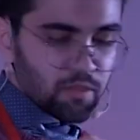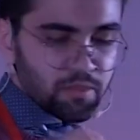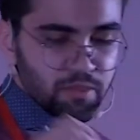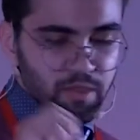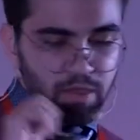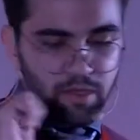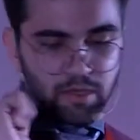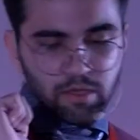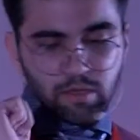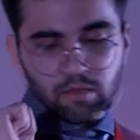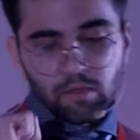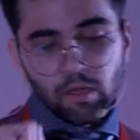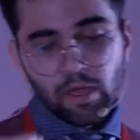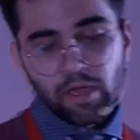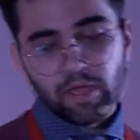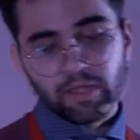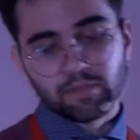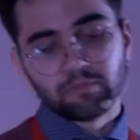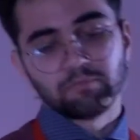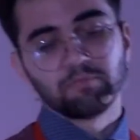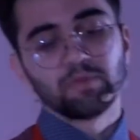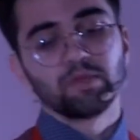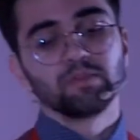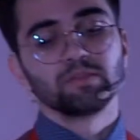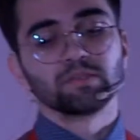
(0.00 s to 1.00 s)
They
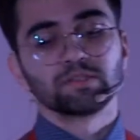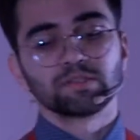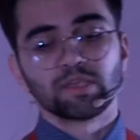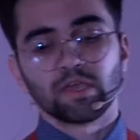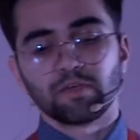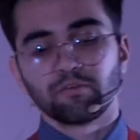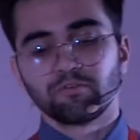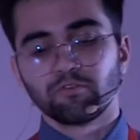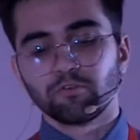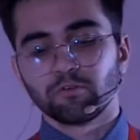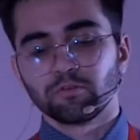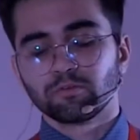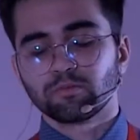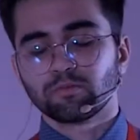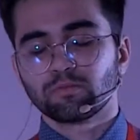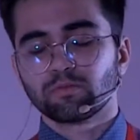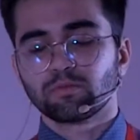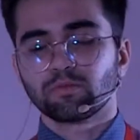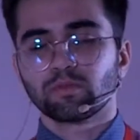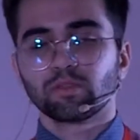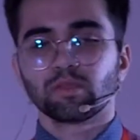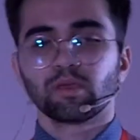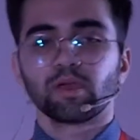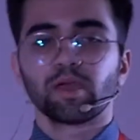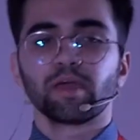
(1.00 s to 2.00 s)
had made this effort,
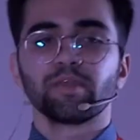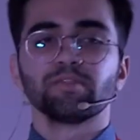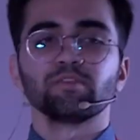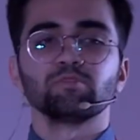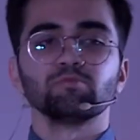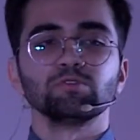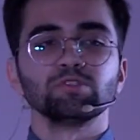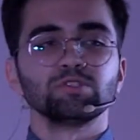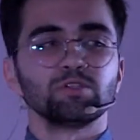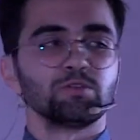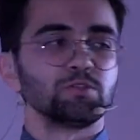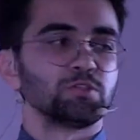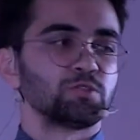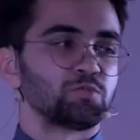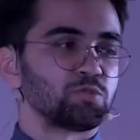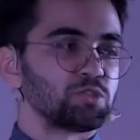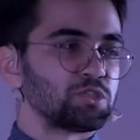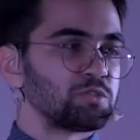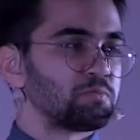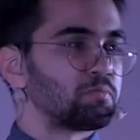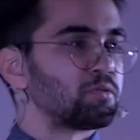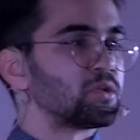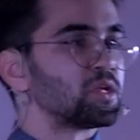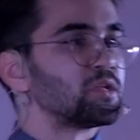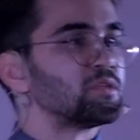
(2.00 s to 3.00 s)
and the results were
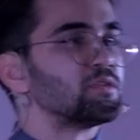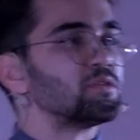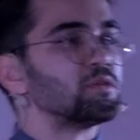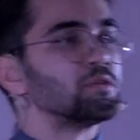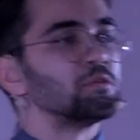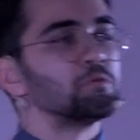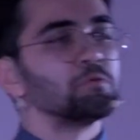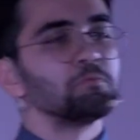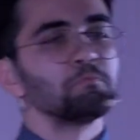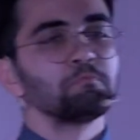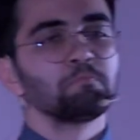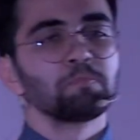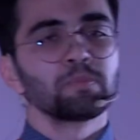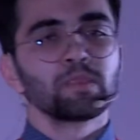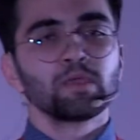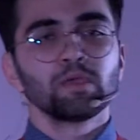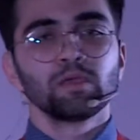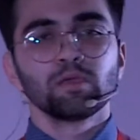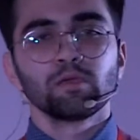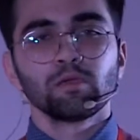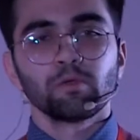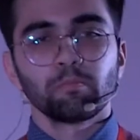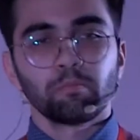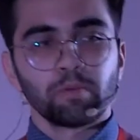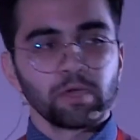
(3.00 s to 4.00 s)
splendid.
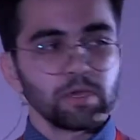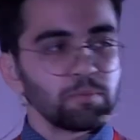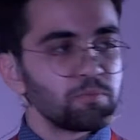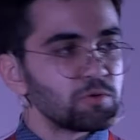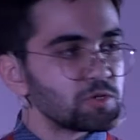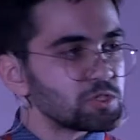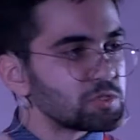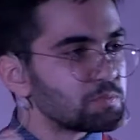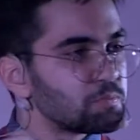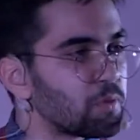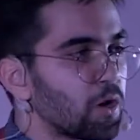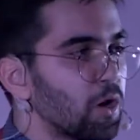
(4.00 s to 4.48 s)
Papers